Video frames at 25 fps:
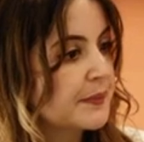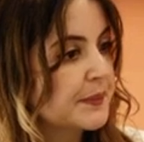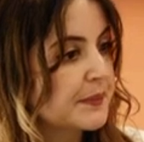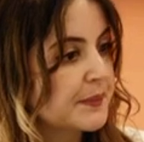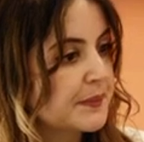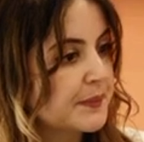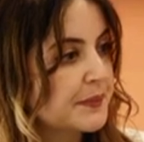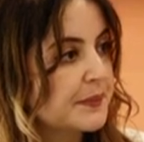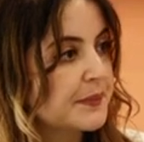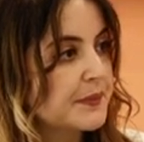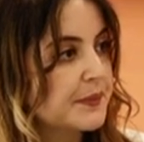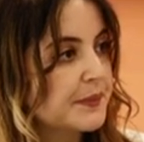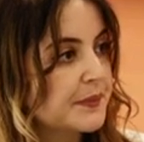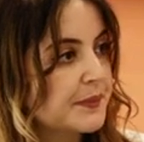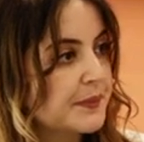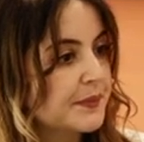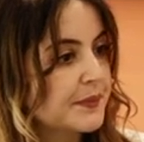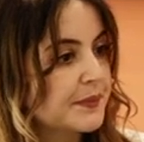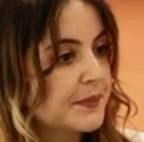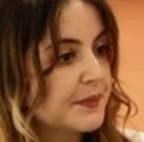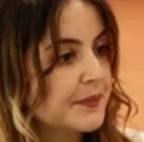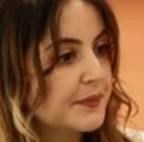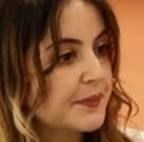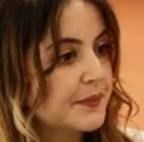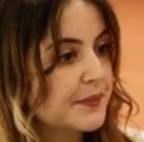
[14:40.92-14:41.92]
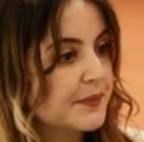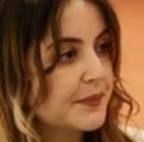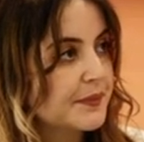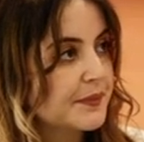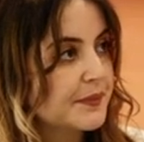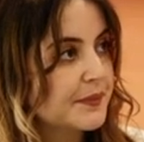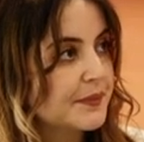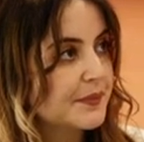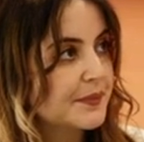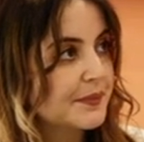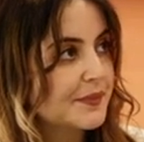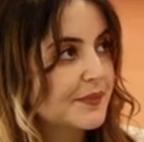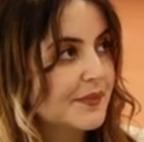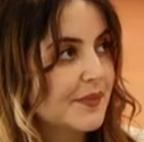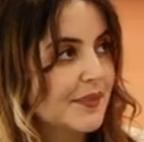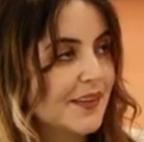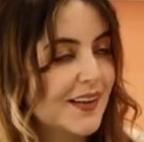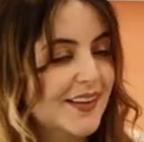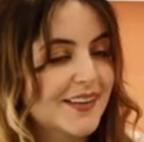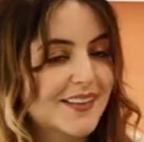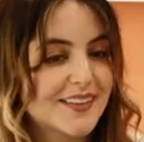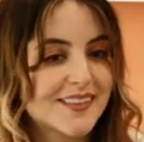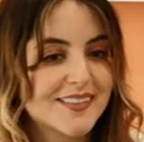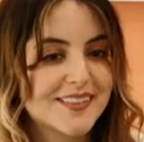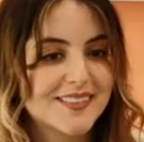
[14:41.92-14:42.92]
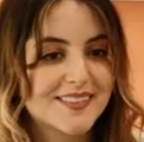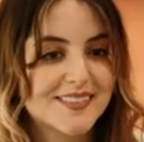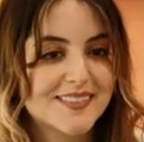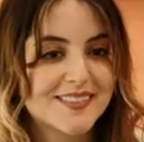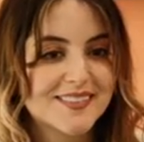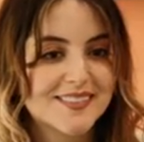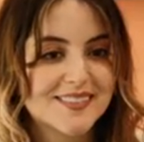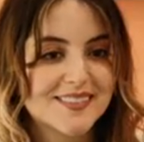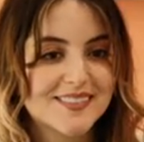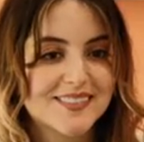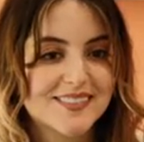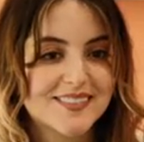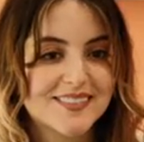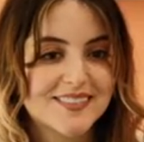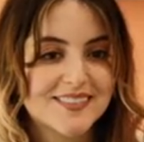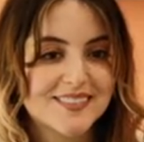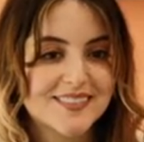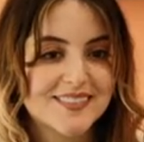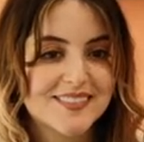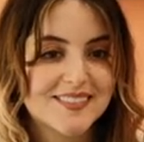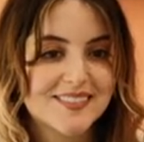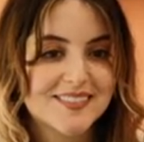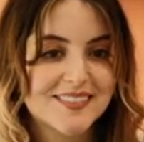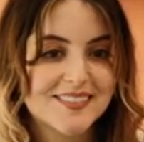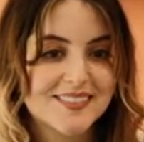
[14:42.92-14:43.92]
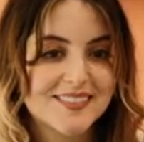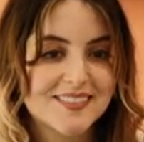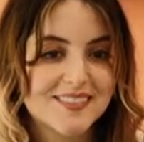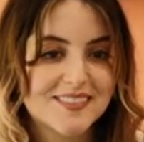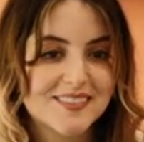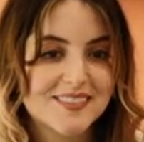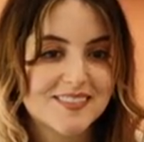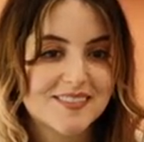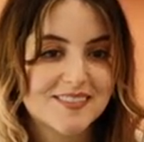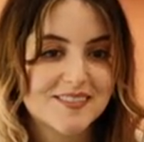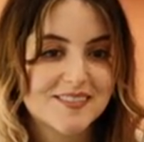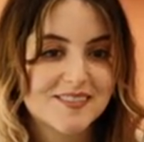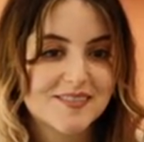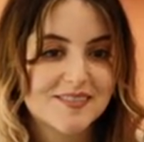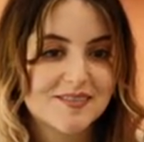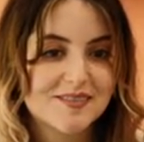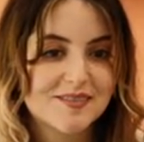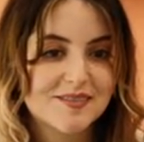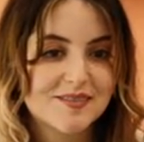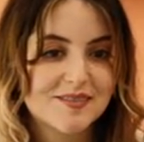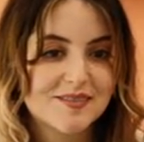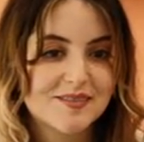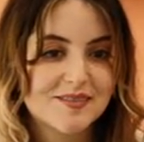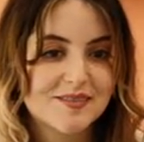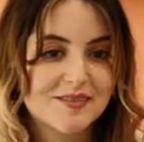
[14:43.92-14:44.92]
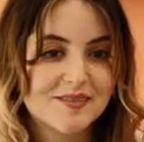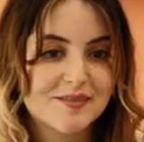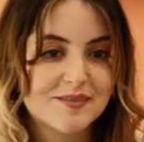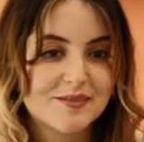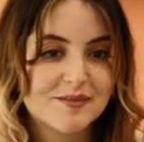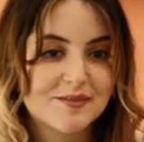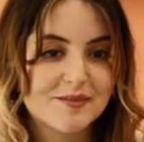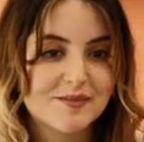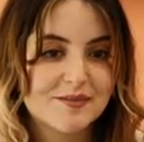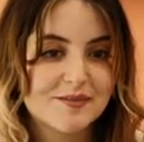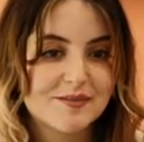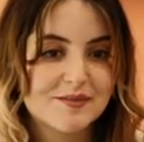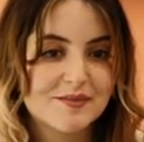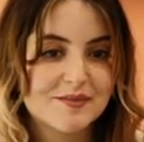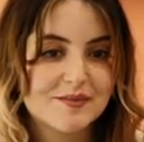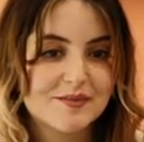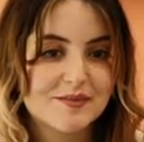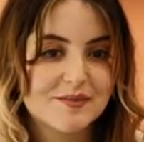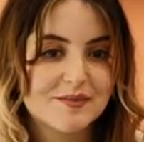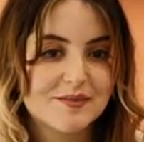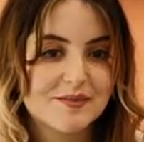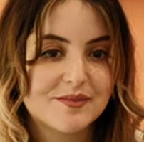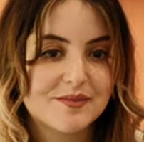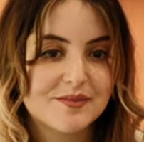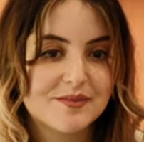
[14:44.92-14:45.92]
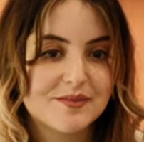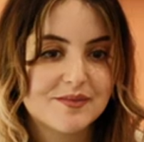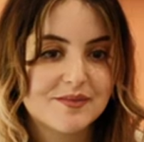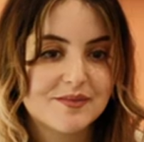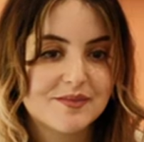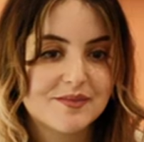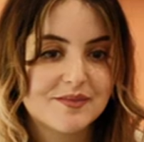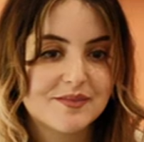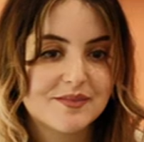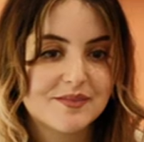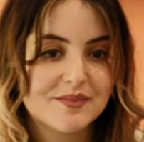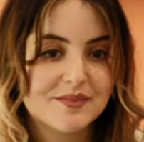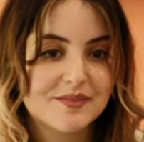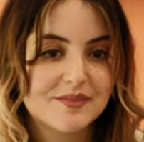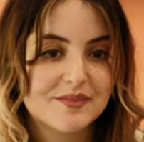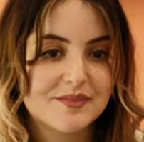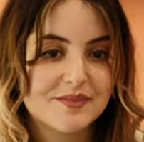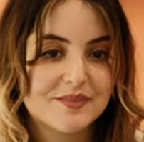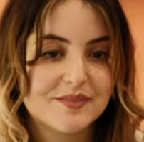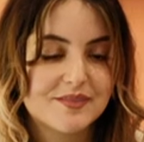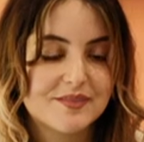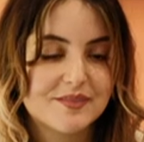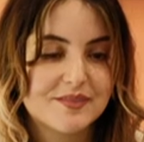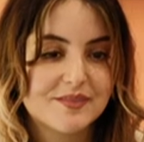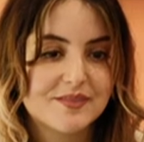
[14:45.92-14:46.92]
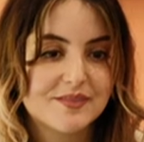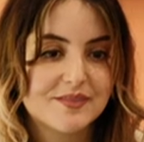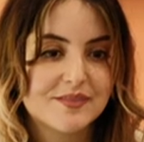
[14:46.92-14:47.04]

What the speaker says: No words are spoken by the person on screen.